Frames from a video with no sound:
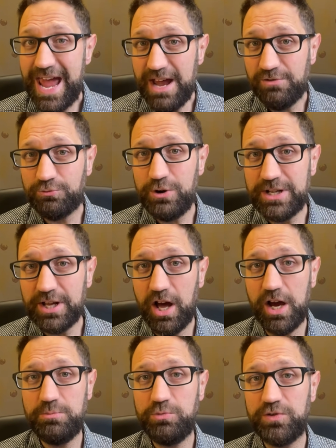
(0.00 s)
Every
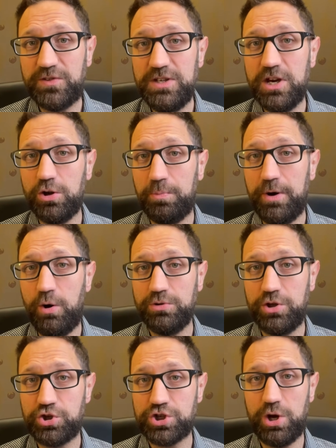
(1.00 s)
time you see an
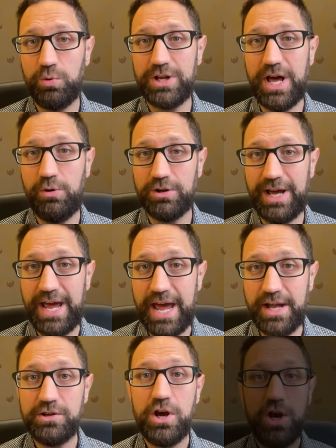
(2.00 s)
opponent show down a hand,